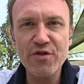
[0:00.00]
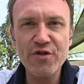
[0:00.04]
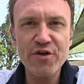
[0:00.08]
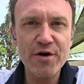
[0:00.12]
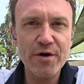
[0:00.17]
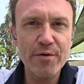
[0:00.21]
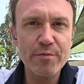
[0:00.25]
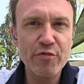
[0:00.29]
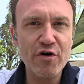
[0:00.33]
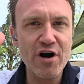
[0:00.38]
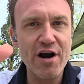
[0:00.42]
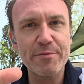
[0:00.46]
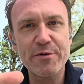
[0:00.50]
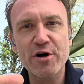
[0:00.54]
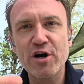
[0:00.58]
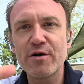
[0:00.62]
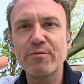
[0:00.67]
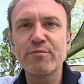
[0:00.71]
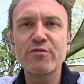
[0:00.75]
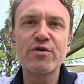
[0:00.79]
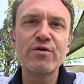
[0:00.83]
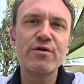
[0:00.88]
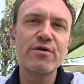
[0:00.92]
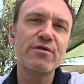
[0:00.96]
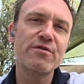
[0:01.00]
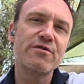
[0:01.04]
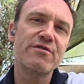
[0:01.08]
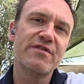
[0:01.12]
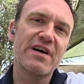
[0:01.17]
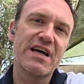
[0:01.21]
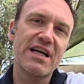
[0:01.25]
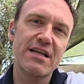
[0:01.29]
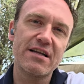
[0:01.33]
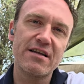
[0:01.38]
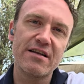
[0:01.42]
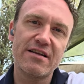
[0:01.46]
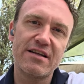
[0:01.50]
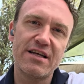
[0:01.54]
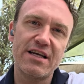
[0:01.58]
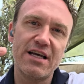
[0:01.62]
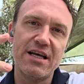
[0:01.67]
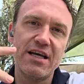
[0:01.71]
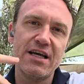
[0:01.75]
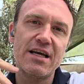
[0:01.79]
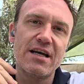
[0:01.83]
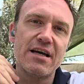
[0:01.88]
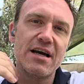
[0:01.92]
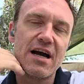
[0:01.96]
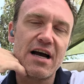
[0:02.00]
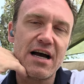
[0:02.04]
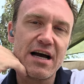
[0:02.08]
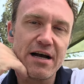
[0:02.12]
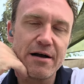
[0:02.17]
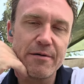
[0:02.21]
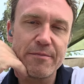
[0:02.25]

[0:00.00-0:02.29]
the primary move, and the